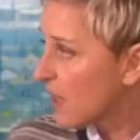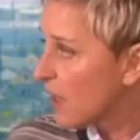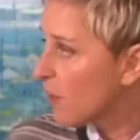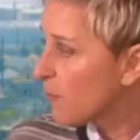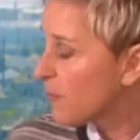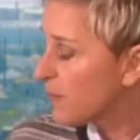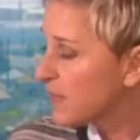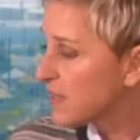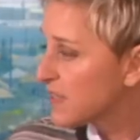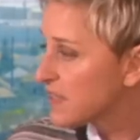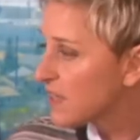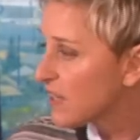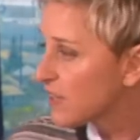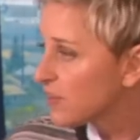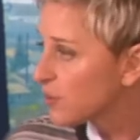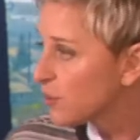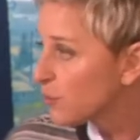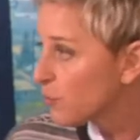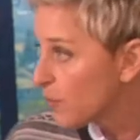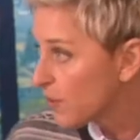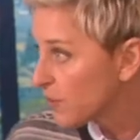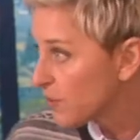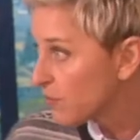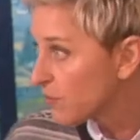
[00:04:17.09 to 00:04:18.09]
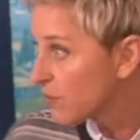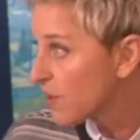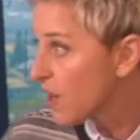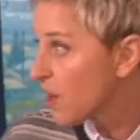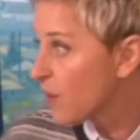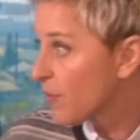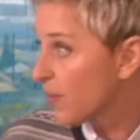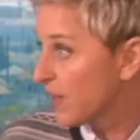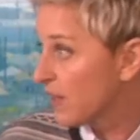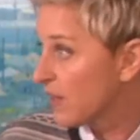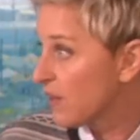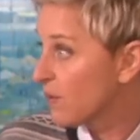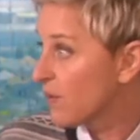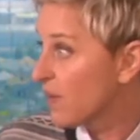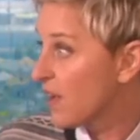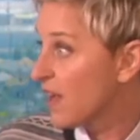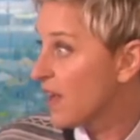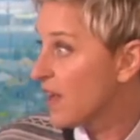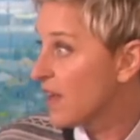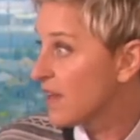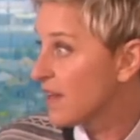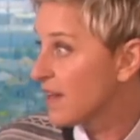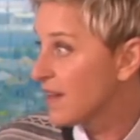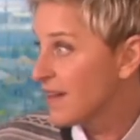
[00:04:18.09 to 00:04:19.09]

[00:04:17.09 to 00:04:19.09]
help me tell you where you're going, okay?